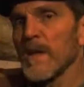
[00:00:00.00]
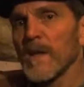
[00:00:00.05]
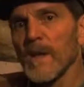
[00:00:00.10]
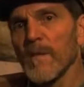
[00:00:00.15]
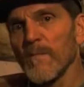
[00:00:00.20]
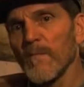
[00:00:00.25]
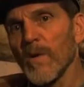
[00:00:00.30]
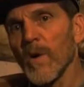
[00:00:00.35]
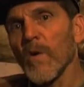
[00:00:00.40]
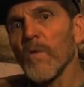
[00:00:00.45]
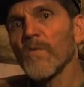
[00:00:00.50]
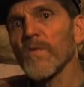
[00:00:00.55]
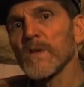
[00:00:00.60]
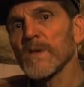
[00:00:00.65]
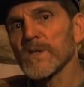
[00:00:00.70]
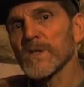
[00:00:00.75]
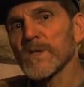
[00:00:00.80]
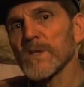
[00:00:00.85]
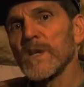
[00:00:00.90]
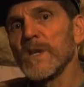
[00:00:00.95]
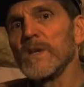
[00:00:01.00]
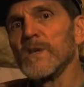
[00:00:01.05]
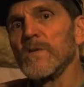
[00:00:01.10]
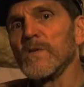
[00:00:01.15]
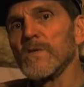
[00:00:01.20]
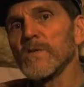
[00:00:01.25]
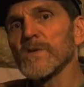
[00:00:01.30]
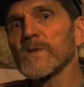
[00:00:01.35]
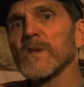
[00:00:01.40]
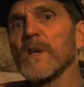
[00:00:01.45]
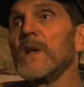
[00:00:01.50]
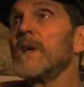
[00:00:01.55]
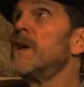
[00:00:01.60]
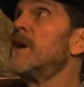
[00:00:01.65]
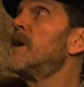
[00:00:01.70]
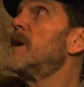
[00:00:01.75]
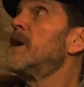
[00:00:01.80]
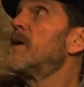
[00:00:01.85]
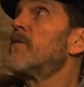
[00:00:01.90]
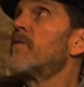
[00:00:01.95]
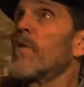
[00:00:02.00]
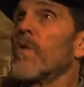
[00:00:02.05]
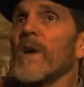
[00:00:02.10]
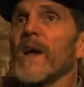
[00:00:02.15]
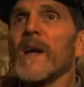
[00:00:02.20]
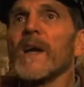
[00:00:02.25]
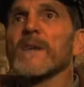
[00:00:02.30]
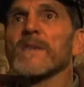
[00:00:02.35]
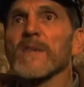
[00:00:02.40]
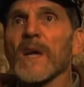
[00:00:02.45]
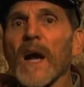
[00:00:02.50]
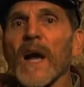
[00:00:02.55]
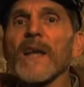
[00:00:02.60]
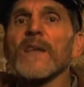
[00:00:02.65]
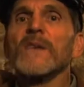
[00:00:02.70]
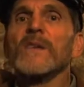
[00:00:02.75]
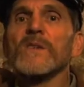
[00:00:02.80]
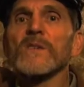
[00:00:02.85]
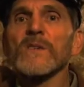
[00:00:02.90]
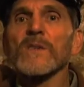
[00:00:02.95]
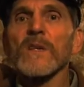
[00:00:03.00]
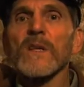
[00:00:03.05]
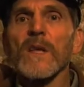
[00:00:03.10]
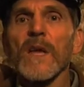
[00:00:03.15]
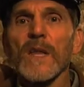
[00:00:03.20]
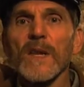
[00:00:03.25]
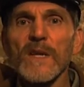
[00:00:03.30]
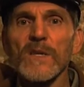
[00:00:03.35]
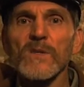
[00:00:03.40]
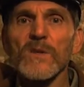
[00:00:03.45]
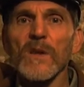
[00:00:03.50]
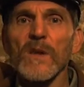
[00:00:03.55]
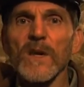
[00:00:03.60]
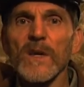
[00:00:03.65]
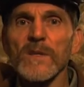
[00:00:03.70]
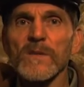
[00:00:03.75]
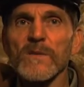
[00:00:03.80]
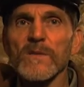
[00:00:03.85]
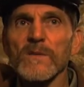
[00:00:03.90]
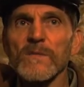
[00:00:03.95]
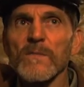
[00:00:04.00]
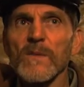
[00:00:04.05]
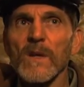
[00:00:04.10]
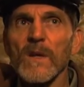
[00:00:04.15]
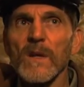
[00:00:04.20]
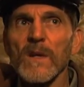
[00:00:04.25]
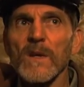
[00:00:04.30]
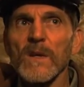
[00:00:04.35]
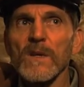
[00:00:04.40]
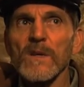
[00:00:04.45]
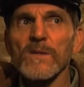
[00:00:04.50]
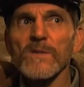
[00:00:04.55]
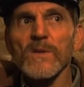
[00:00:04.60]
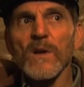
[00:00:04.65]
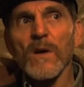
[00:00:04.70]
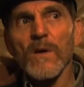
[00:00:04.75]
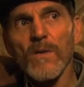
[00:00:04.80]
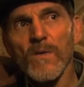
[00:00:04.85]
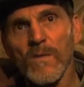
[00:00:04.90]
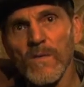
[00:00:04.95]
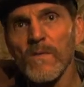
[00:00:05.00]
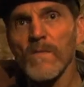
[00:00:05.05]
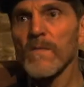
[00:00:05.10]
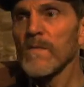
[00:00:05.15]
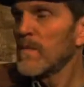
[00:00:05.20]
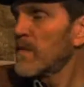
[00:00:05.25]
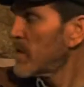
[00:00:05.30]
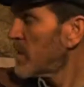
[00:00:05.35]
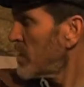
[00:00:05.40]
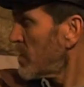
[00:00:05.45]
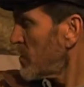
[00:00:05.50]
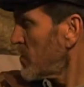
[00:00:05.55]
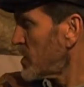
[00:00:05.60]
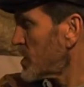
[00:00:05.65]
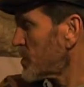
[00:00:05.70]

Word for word: It both seals for air tightness and insulates. So we